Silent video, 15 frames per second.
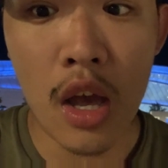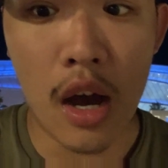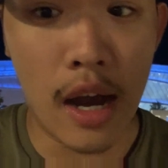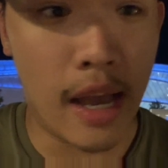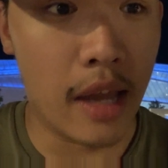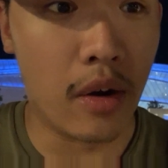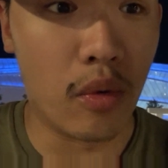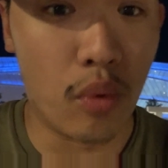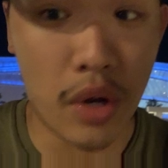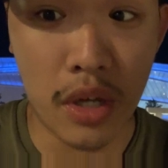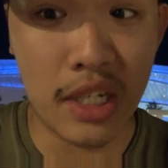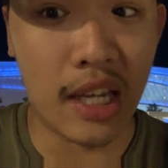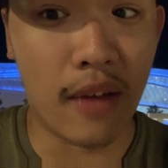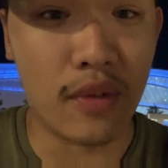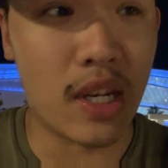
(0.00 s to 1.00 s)
I had a really
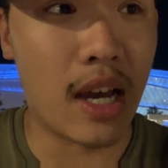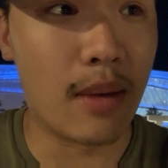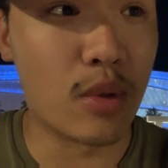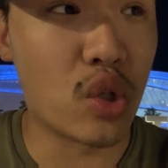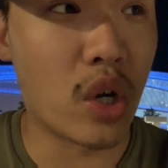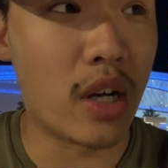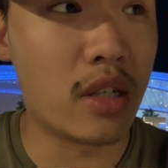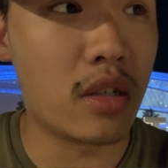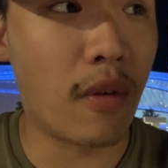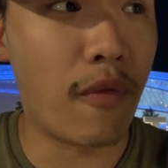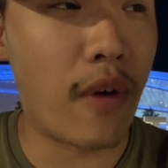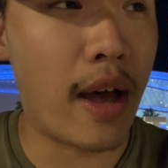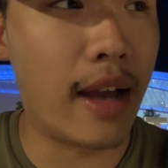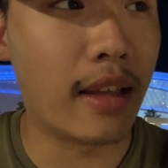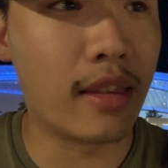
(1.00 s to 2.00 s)
tough time trying to
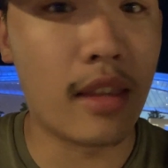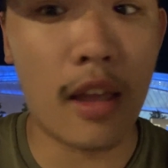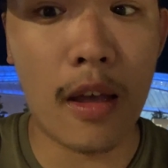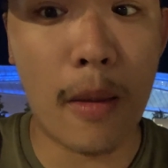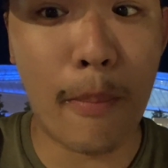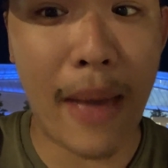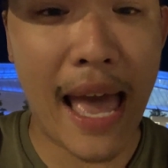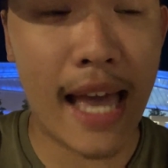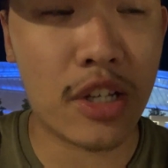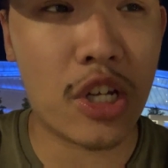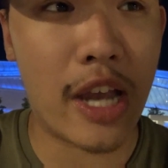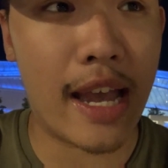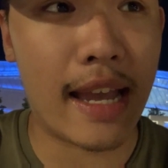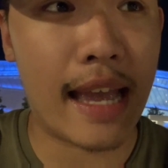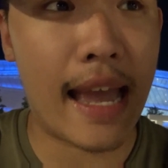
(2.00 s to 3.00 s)
find the bag
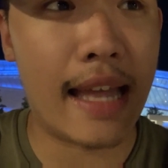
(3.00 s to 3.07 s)
check.